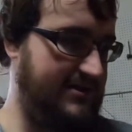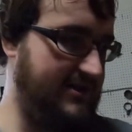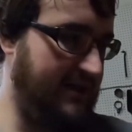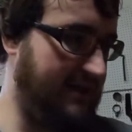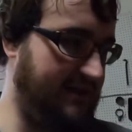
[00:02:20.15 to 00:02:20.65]
You
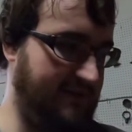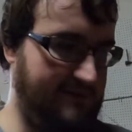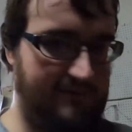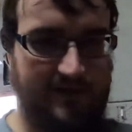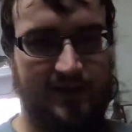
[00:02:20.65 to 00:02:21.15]
got left
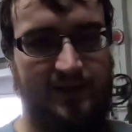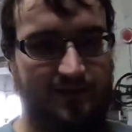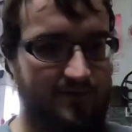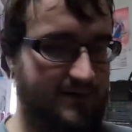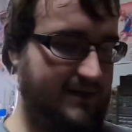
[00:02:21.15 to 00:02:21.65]
and right-handed
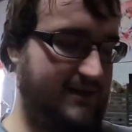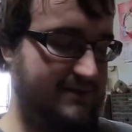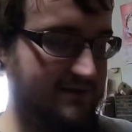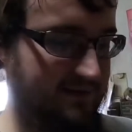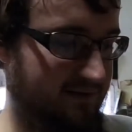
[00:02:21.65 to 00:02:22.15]
threads,
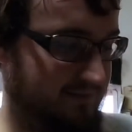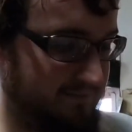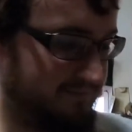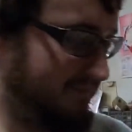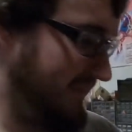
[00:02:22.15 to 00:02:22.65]
and
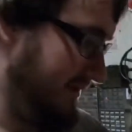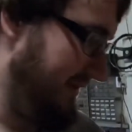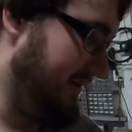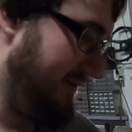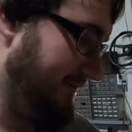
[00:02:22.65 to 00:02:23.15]
you
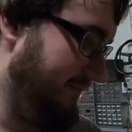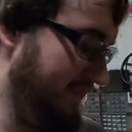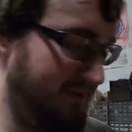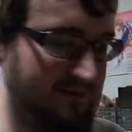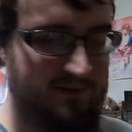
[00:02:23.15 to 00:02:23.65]
know,
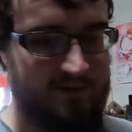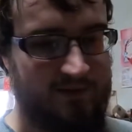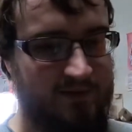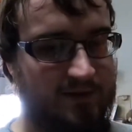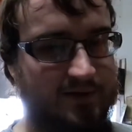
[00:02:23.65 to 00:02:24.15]

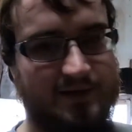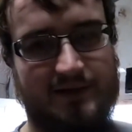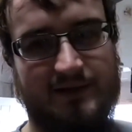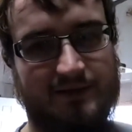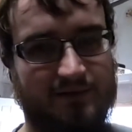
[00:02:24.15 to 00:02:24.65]
at